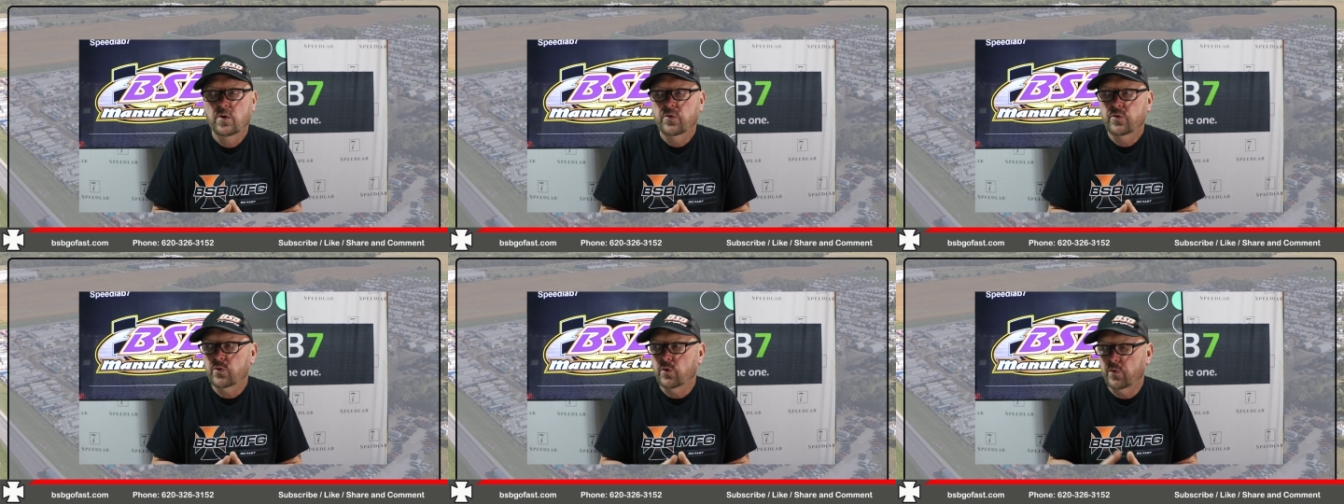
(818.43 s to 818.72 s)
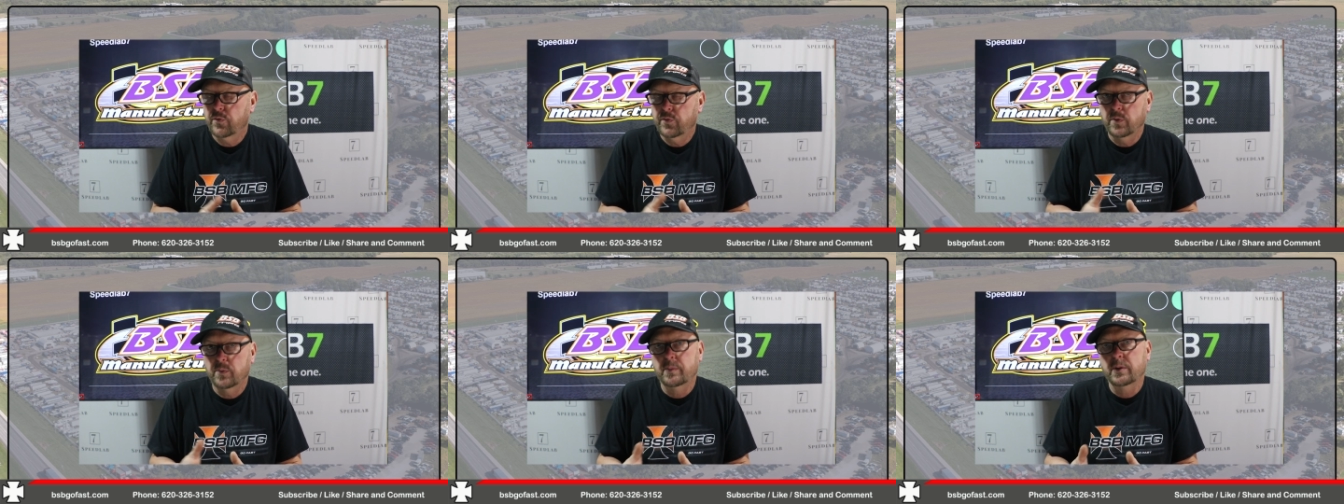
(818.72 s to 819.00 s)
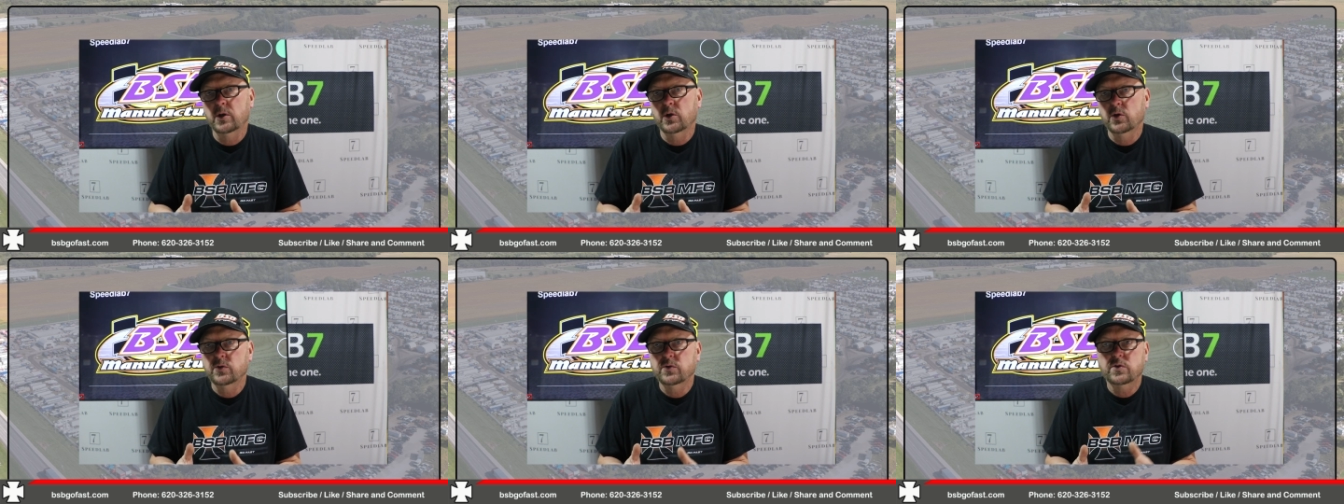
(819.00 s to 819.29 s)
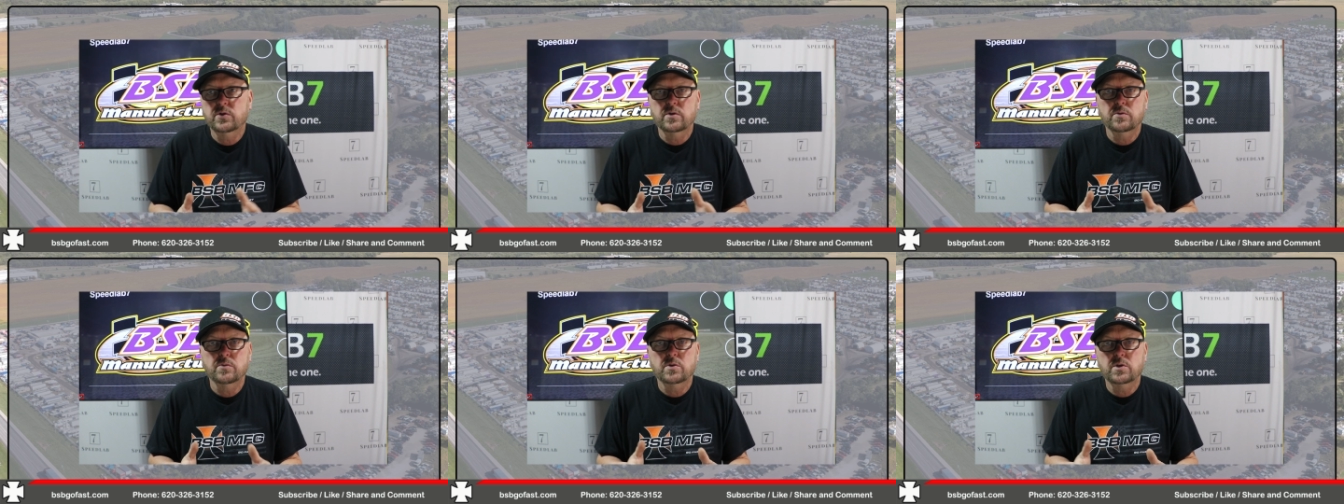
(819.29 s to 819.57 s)
So if you're
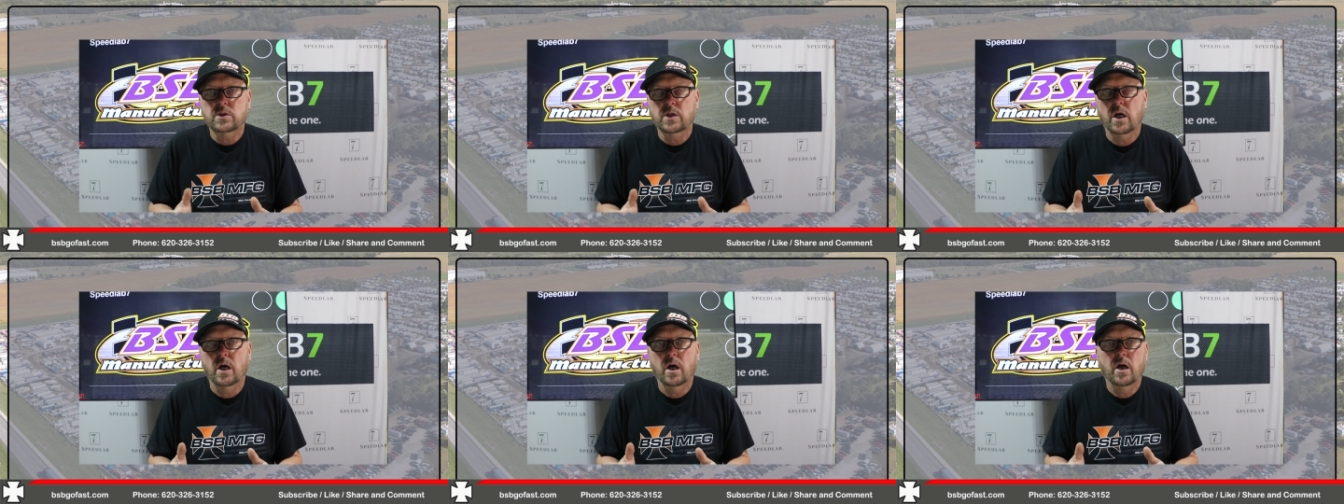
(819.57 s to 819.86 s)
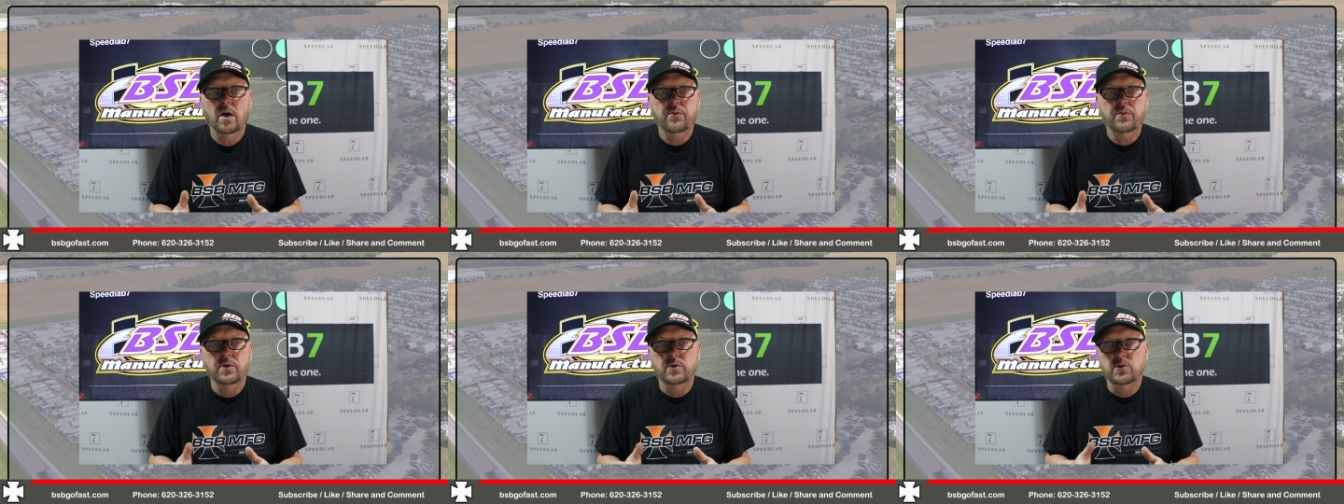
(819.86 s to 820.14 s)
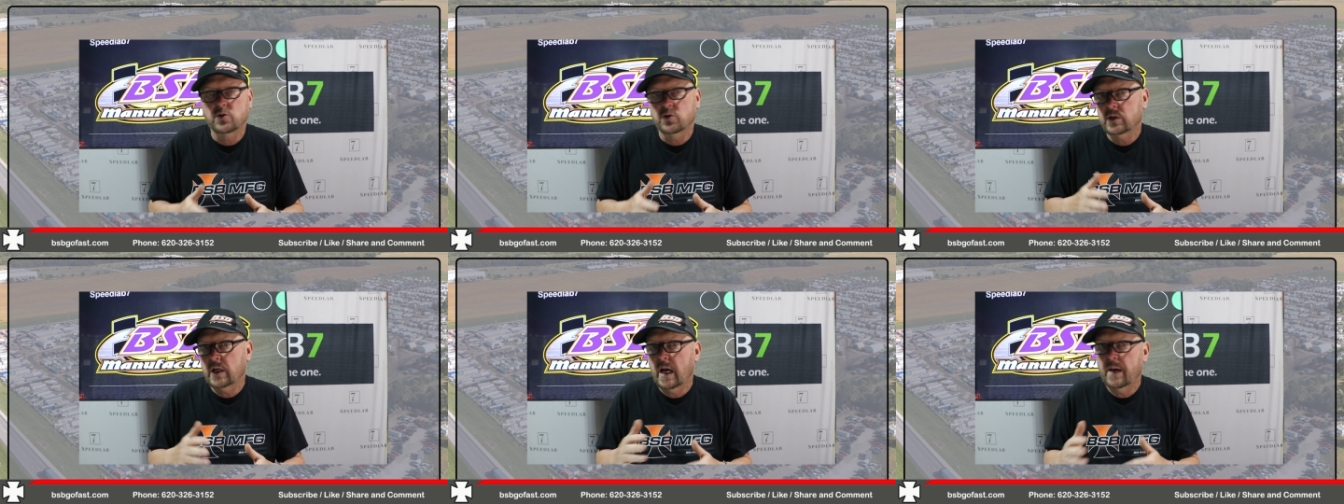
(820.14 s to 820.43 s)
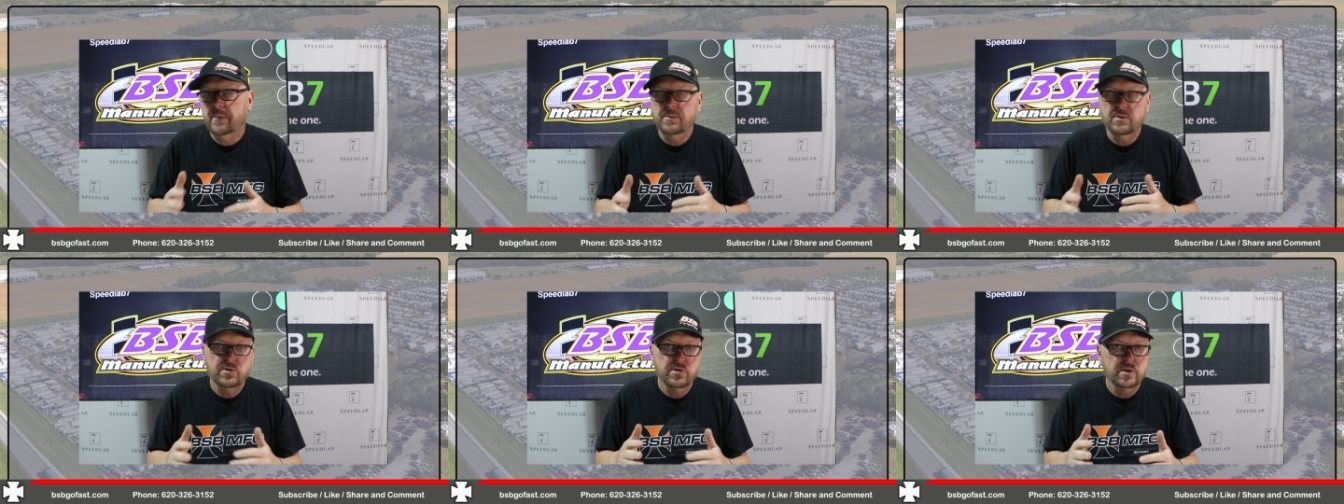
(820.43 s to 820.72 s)
building some stuff and you're
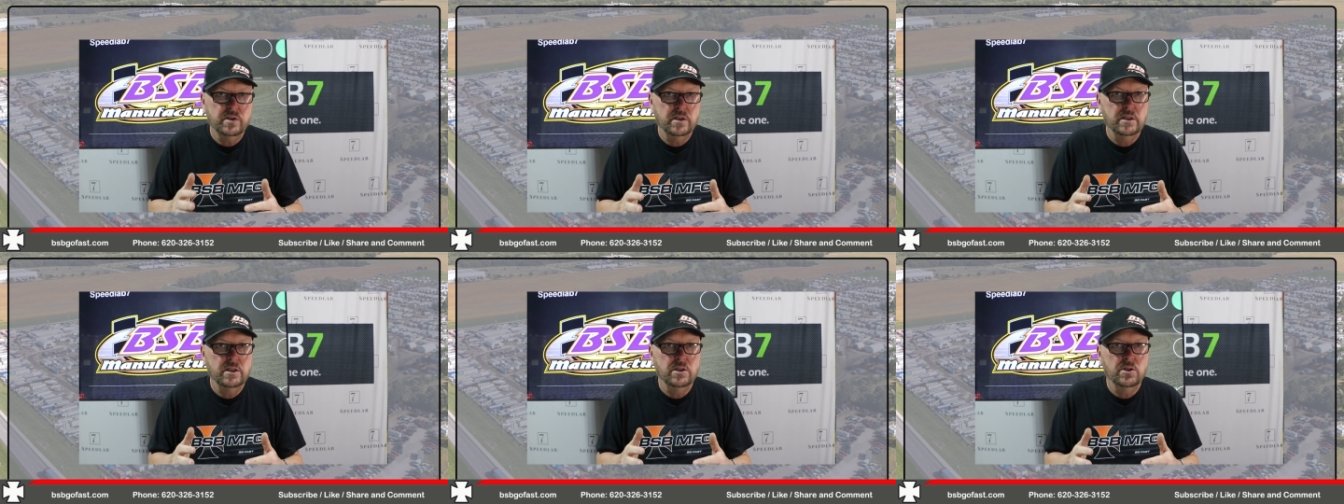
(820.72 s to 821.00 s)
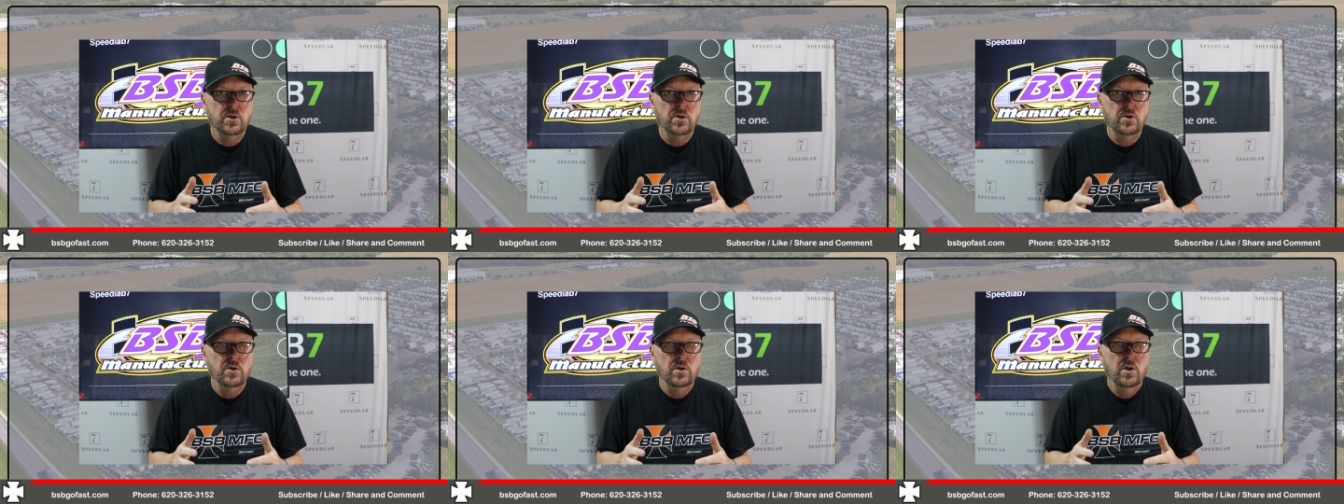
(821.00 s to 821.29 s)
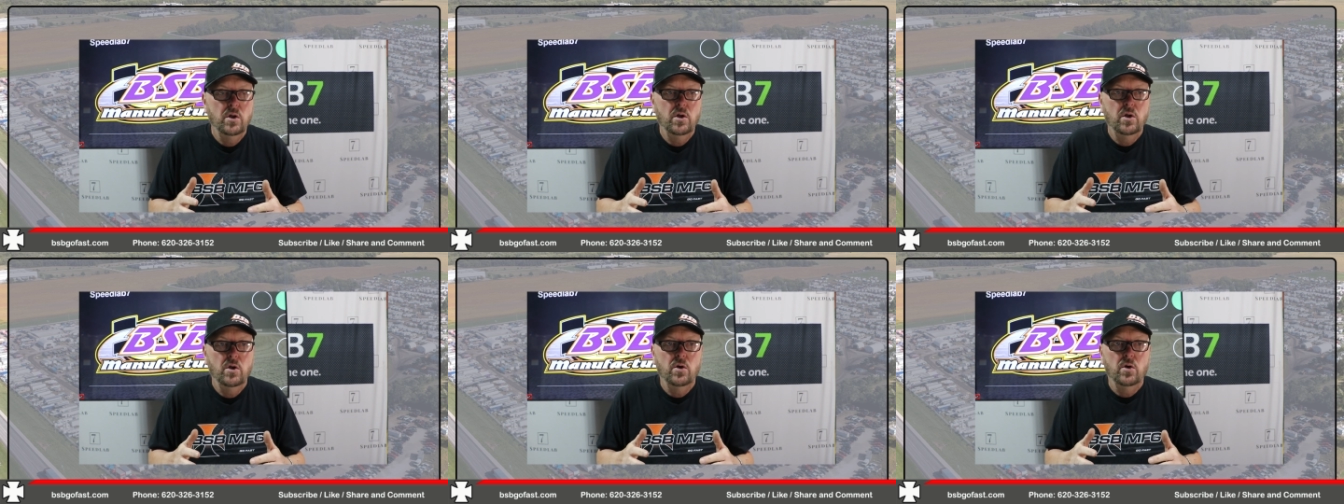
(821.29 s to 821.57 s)
tapping steel